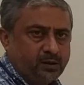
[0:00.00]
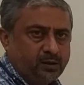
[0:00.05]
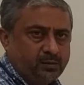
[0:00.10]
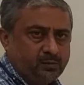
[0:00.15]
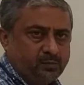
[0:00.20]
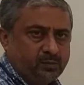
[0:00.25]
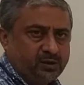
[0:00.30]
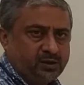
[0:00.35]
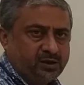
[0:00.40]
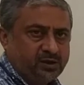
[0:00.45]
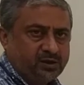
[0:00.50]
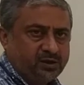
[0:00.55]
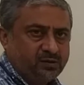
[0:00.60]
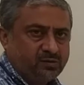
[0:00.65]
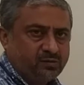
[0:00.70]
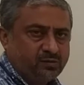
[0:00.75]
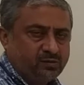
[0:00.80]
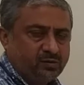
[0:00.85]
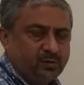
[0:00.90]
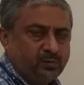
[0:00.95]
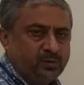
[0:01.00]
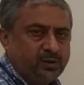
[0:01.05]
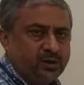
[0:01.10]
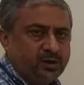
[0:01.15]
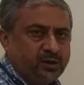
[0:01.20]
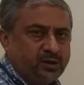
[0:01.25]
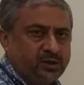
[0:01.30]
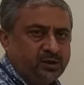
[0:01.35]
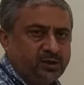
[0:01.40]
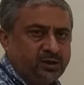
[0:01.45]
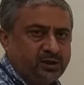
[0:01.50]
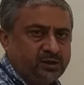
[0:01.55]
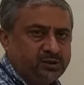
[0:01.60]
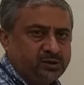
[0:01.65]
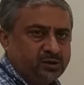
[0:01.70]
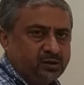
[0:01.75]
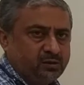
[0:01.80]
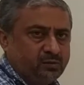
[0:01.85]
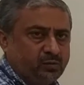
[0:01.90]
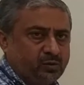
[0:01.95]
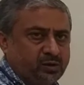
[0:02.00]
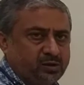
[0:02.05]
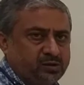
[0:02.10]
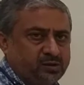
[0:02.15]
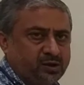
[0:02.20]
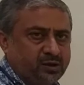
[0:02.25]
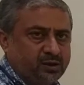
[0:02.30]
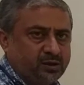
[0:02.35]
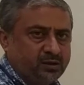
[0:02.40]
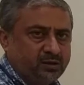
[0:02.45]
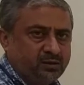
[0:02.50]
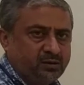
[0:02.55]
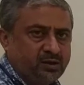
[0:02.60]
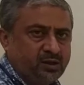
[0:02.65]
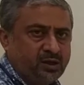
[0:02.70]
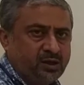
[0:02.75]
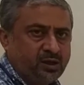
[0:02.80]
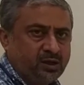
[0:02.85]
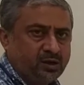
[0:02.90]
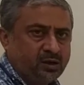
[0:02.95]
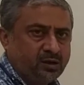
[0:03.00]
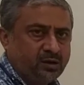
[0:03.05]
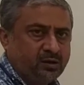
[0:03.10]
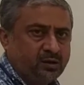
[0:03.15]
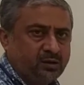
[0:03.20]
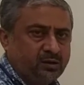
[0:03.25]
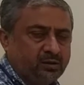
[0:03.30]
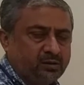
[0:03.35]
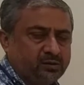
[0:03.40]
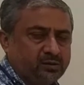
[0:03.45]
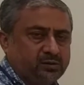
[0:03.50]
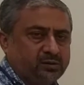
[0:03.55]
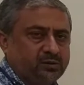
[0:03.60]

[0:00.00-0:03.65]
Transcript: but it is similar in nature. What is that? They are